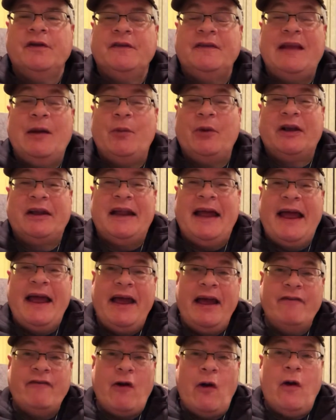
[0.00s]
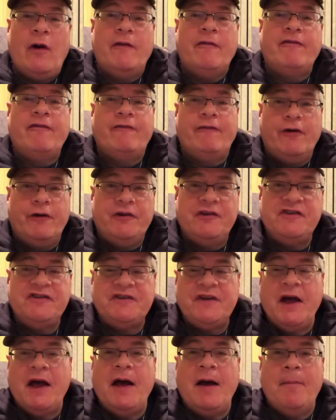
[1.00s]
that we're going to have our
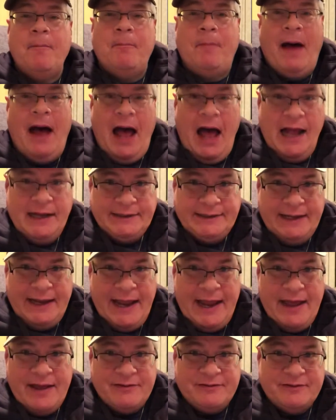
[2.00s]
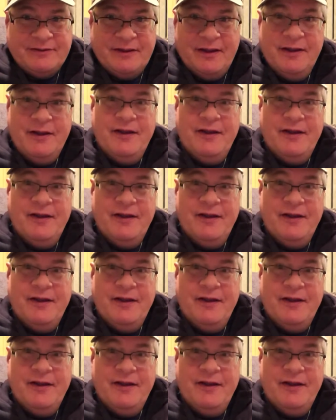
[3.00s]
first podcast,